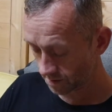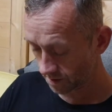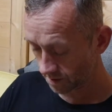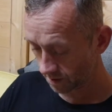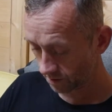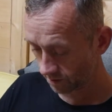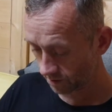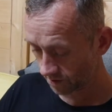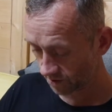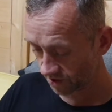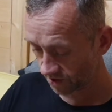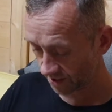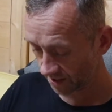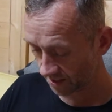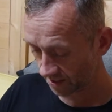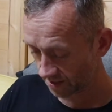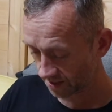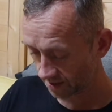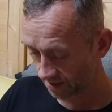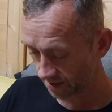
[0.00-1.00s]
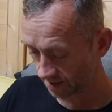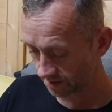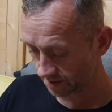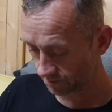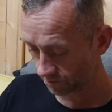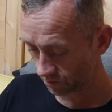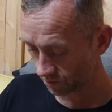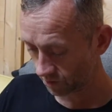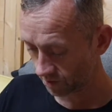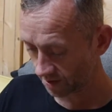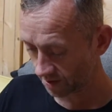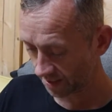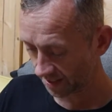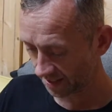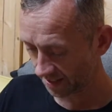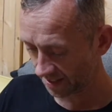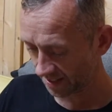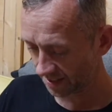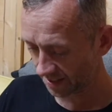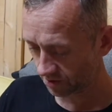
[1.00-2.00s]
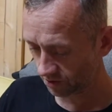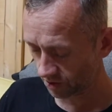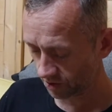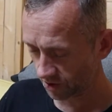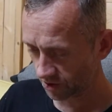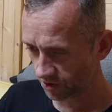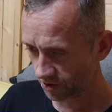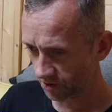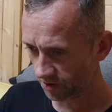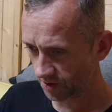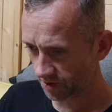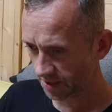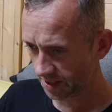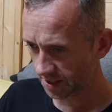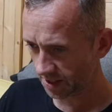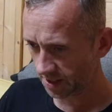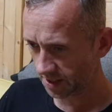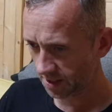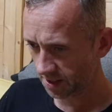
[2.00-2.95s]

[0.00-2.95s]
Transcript: I will shield he's more than likely going to do the